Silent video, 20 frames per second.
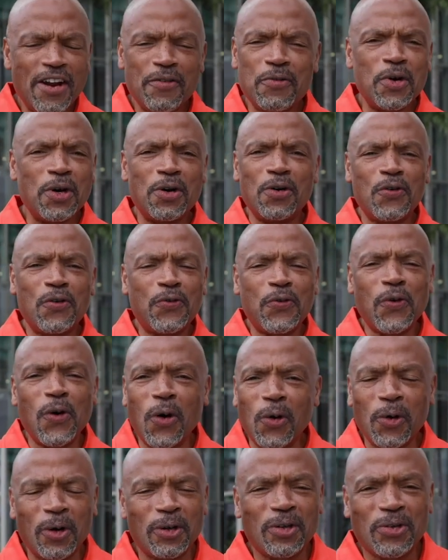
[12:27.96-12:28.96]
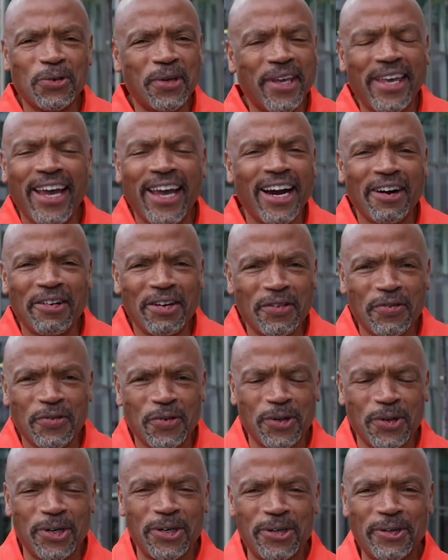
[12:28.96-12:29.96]
And we look forward to caring
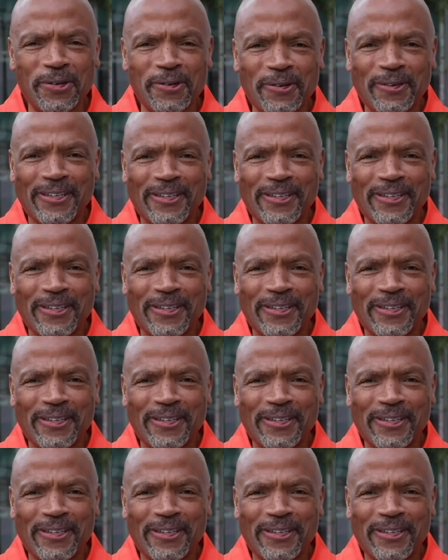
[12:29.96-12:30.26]
for you.